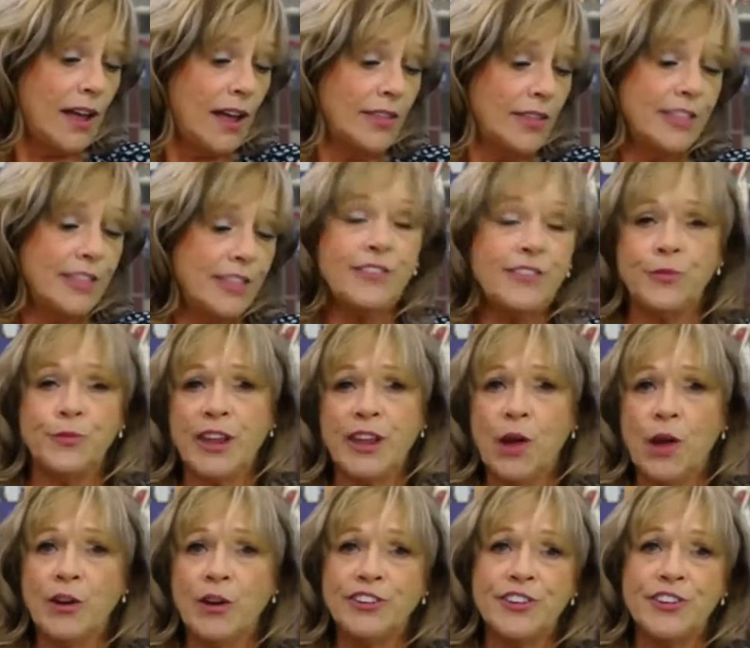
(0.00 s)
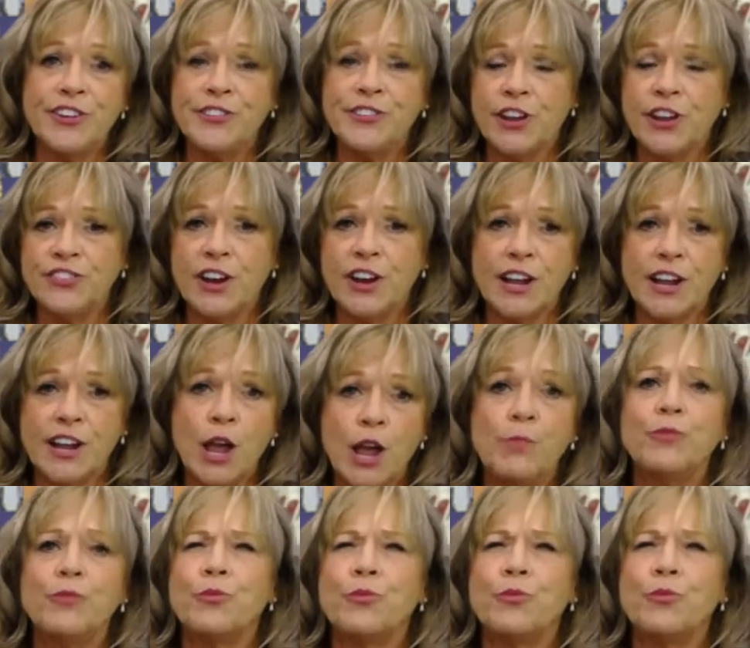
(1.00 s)
this week, I want to just touch on a
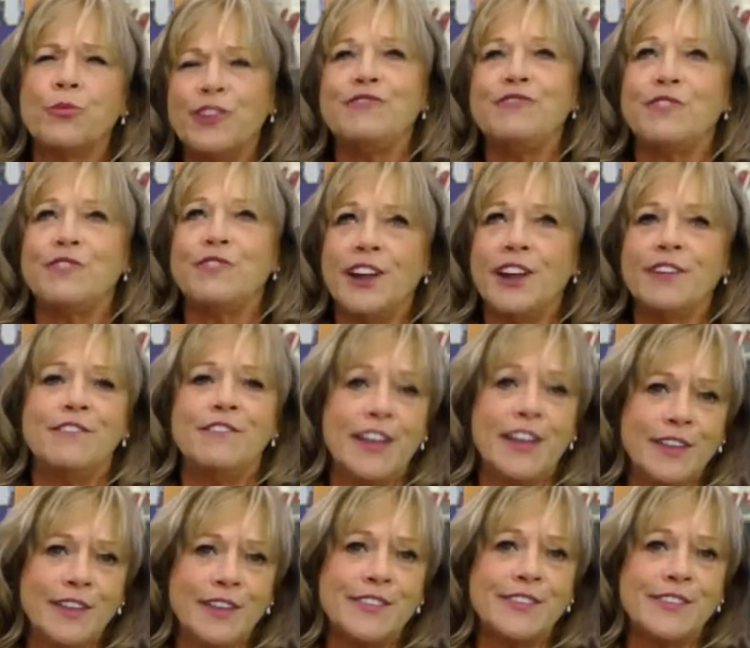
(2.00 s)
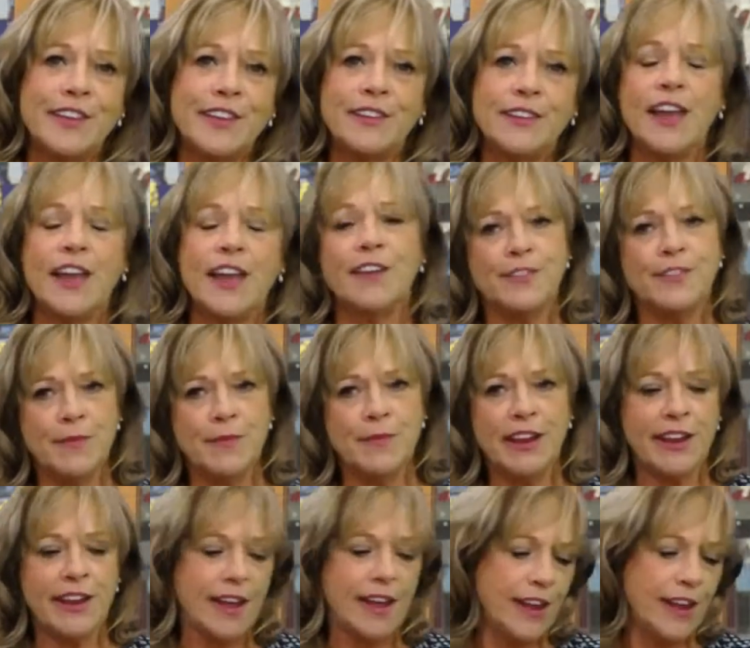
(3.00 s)
couple real fun events that, as
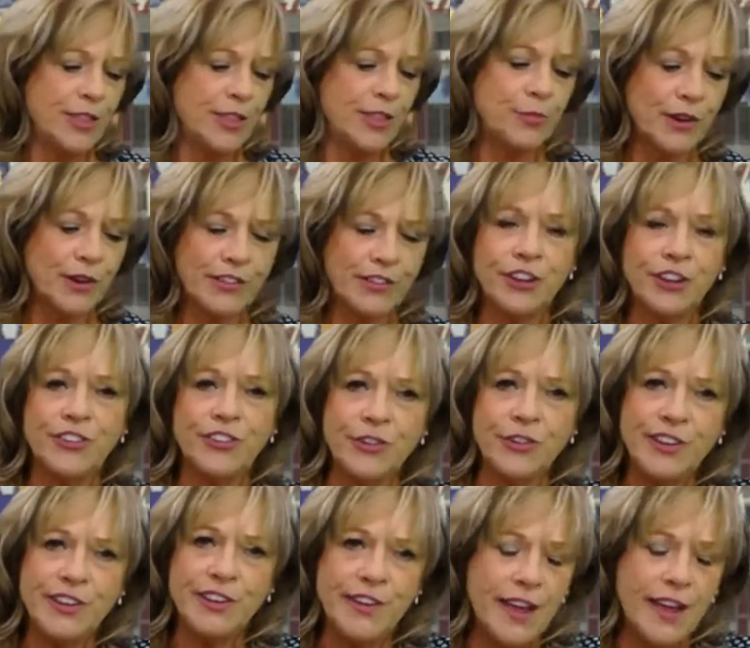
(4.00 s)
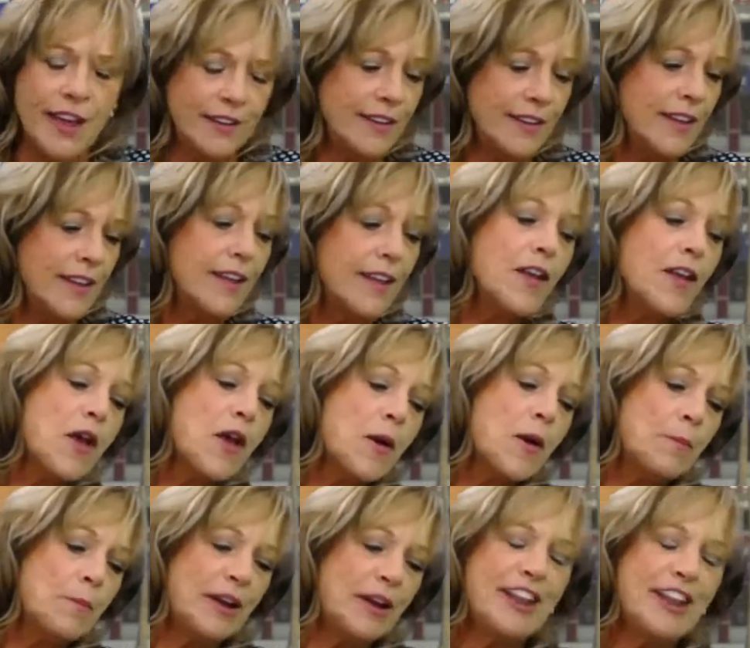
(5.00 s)
media, I had the privilege to attend.
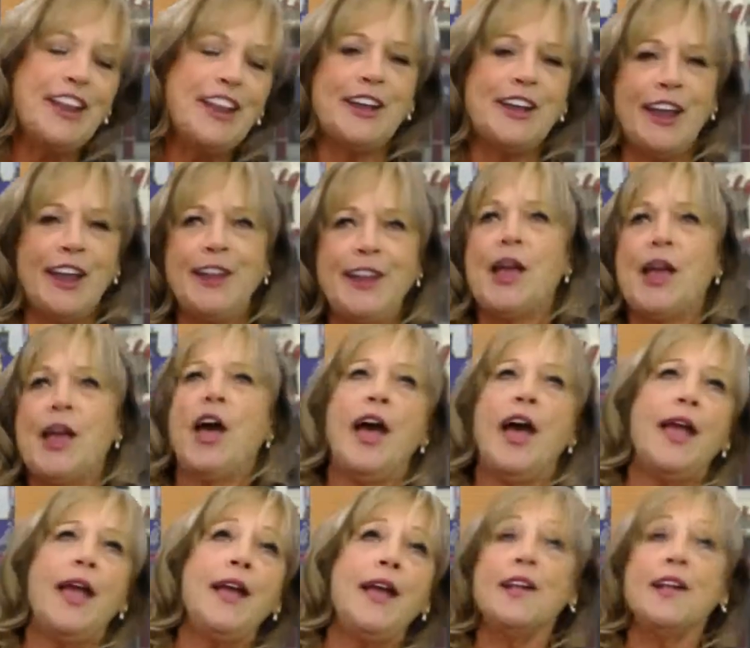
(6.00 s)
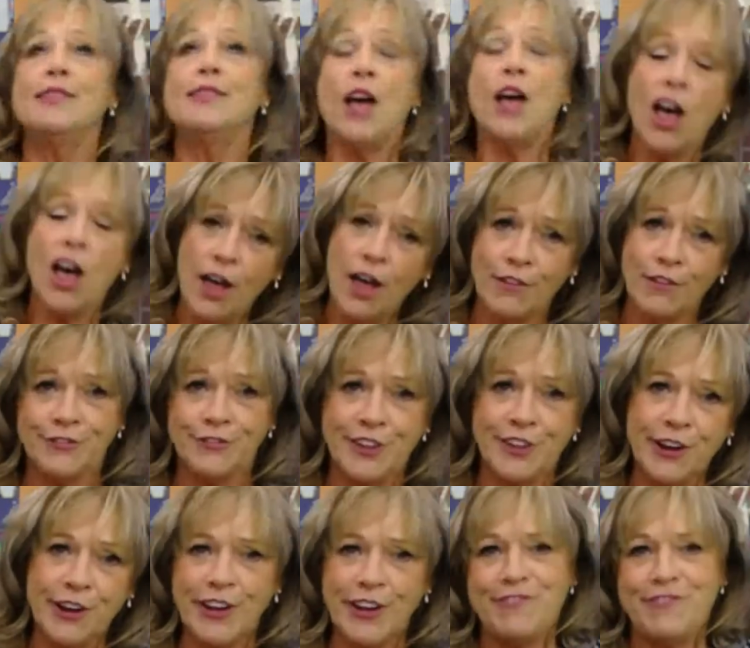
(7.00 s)
Monday night, I love
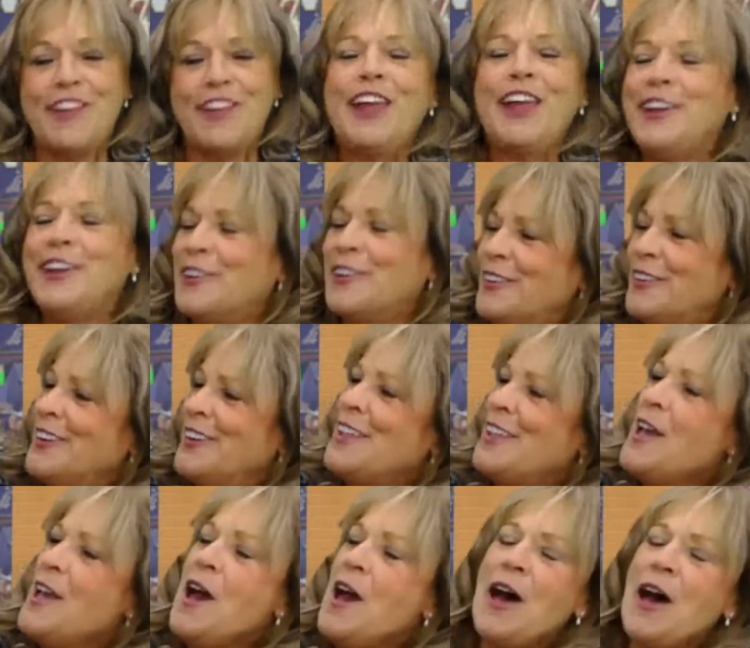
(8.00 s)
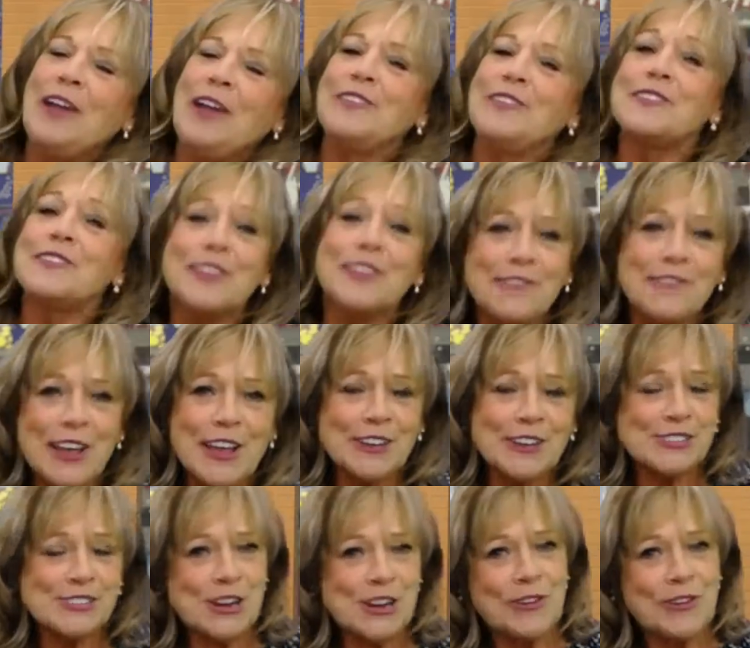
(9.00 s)
Terry Fader. I just love that
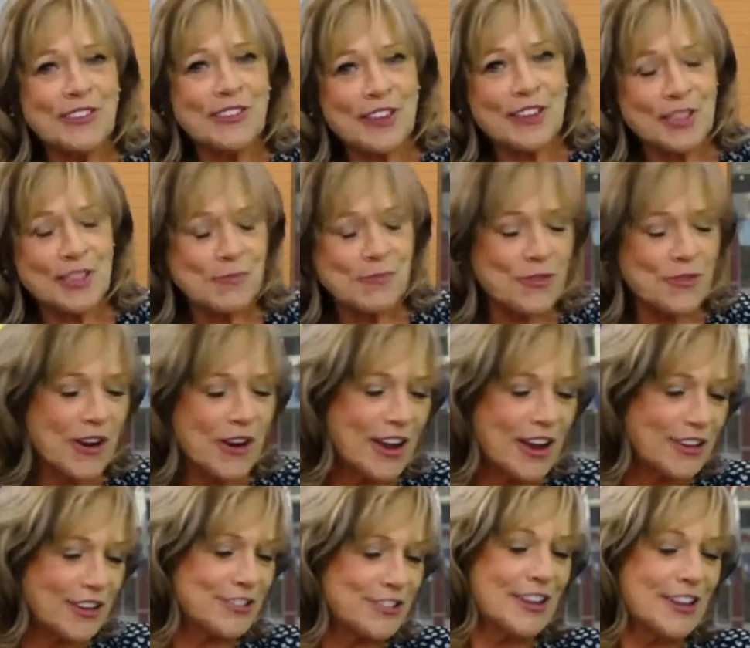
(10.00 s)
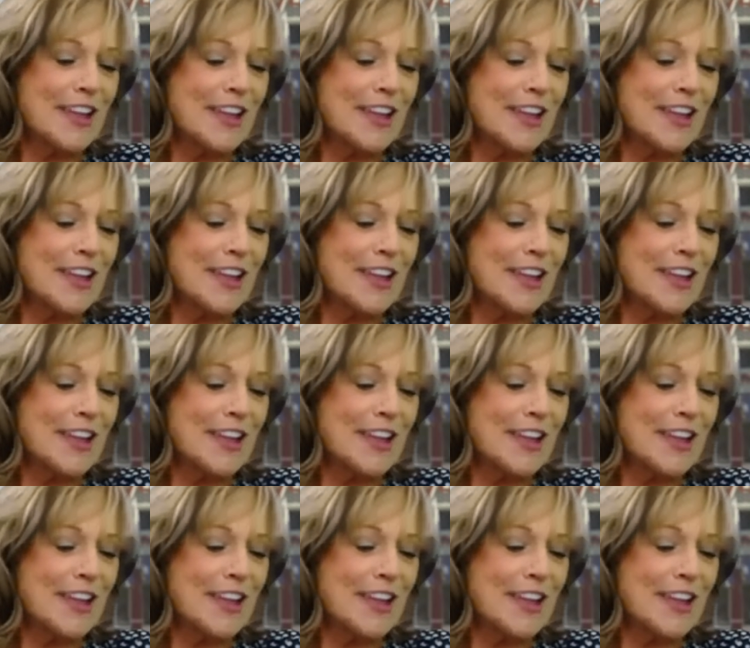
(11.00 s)
show. It's at the Mirage.